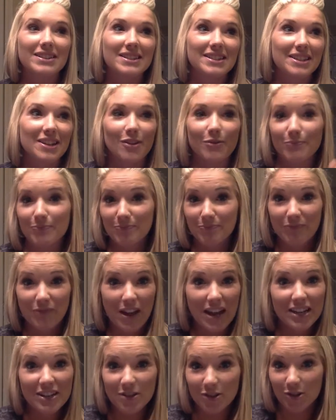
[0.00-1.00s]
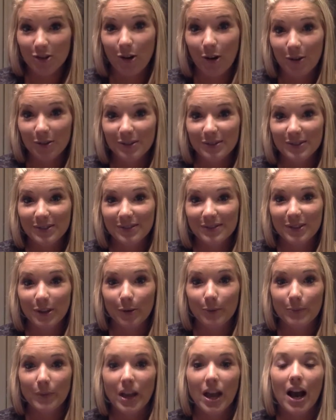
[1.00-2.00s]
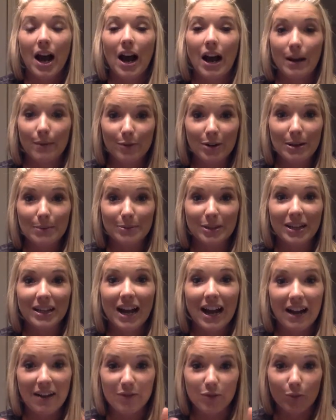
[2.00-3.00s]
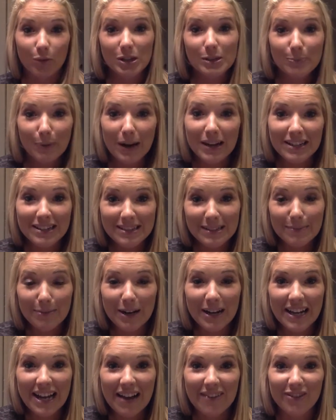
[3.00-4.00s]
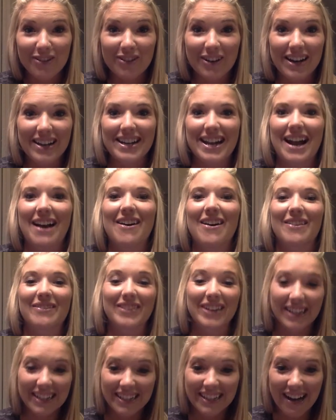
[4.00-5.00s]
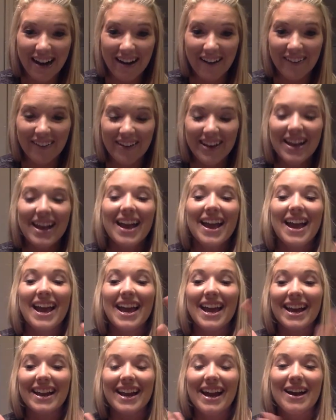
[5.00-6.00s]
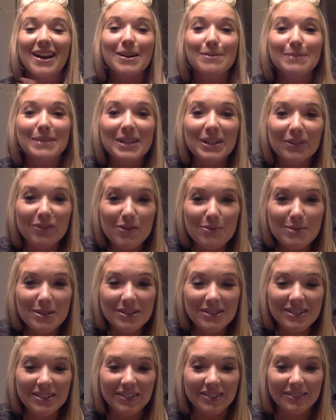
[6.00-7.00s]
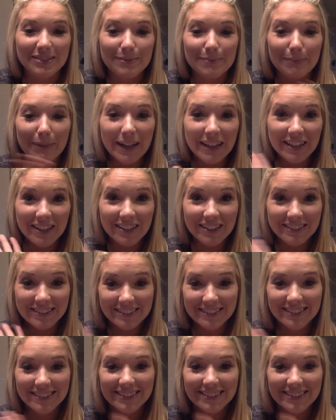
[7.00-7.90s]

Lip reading: you know, and your goals. So I'm rambling. I have the worst pregnancy brain ever right now. I'm gonna go, and I hope to hear from you soon. Bye, girl.